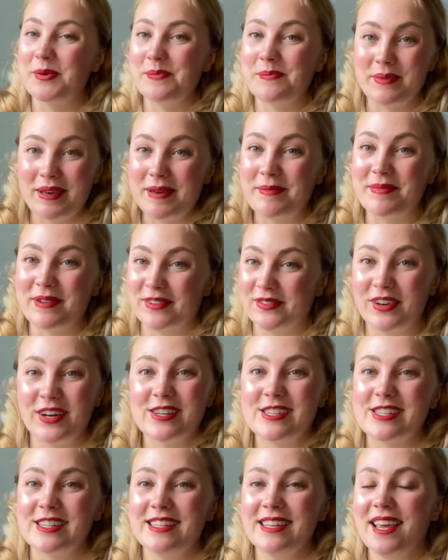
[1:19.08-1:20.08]
paper
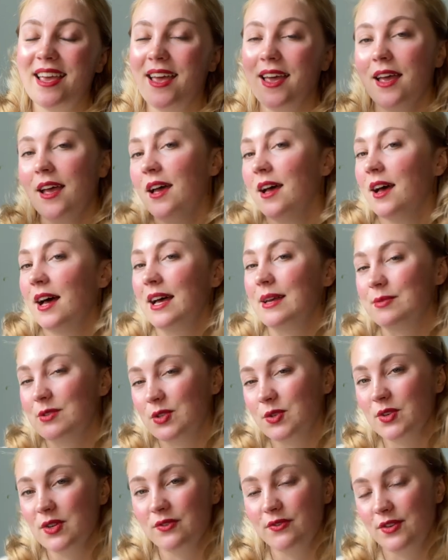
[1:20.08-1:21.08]
version. I'm so
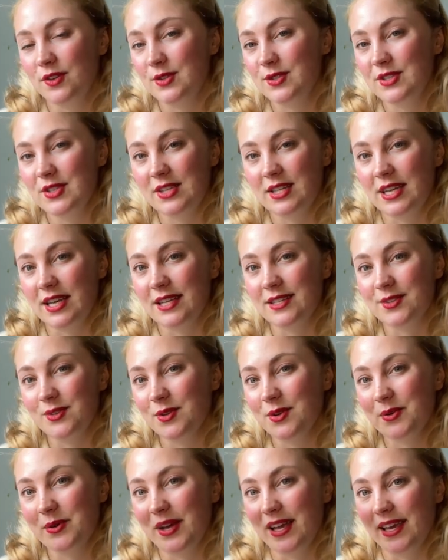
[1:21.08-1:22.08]
confused today, I don't
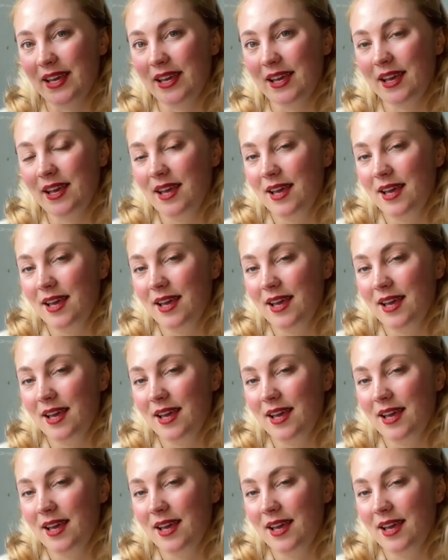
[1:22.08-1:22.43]
know why.